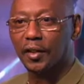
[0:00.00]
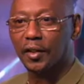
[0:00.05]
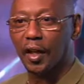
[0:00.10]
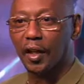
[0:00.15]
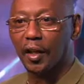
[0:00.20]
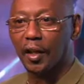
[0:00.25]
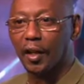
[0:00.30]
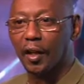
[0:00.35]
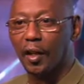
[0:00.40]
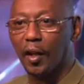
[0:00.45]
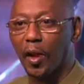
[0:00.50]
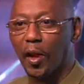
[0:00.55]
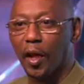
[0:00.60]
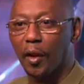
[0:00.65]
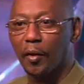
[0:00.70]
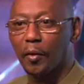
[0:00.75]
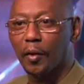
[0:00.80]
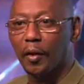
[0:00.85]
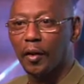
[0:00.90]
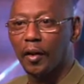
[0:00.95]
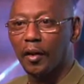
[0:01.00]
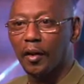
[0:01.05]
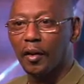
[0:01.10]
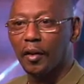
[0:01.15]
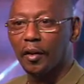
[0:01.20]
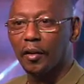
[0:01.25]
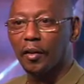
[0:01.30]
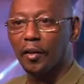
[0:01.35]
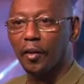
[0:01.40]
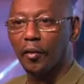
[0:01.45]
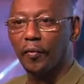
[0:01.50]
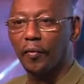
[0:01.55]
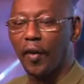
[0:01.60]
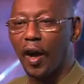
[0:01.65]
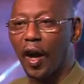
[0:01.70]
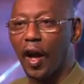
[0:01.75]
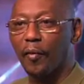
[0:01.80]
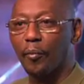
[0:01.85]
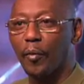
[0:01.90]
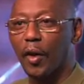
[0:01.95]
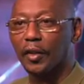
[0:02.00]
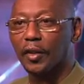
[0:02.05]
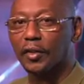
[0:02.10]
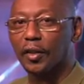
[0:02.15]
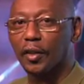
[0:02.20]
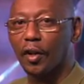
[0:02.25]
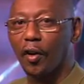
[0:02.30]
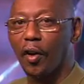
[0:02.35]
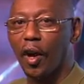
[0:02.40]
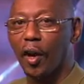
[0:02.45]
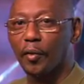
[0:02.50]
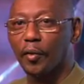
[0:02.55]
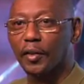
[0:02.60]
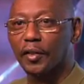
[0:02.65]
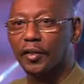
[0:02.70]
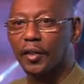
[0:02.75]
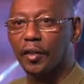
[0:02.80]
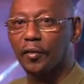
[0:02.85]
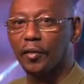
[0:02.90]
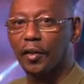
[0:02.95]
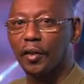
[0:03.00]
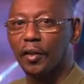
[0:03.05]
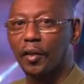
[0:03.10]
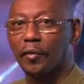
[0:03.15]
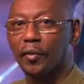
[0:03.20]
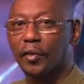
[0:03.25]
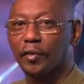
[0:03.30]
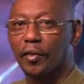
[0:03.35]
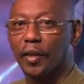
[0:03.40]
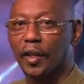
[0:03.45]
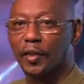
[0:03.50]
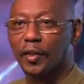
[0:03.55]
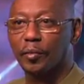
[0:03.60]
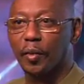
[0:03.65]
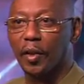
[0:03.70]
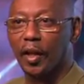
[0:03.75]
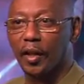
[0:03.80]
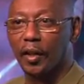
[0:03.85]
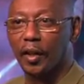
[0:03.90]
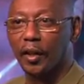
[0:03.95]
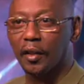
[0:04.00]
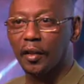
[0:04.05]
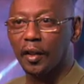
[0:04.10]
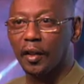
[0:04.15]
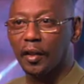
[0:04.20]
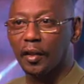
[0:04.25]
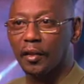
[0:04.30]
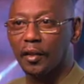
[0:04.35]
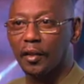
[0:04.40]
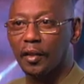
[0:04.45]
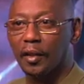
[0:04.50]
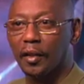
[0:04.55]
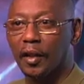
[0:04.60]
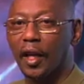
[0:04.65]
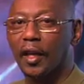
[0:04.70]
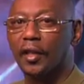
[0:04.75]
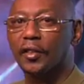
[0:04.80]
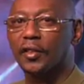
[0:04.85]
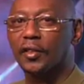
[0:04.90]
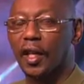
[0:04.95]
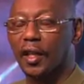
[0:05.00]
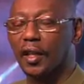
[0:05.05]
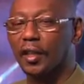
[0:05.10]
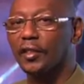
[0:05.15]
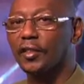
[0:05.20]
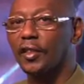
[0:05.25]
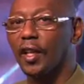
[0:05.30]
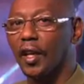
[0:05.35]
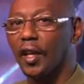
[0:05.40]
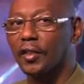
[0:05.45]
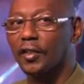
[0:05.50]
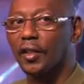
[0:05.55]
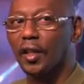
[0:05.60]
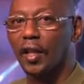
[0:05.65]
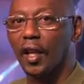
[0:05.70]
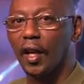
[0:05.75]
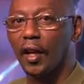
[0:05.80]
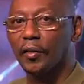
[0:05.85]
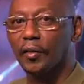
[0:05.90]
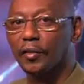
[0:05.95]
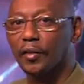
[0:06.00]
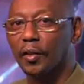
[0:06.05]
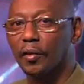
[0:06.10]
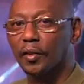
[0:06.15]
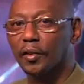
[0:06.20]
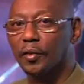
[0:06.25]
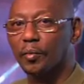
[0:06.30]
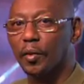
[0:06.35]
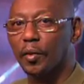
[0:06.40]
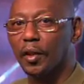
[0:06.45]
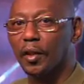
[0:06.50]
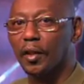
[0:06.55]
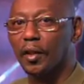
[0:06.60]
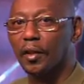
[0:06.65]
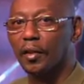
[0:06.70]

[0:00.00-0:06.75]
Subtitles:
that, 5 months ago, I received a liver transplant and got a second chance at life, so to speak.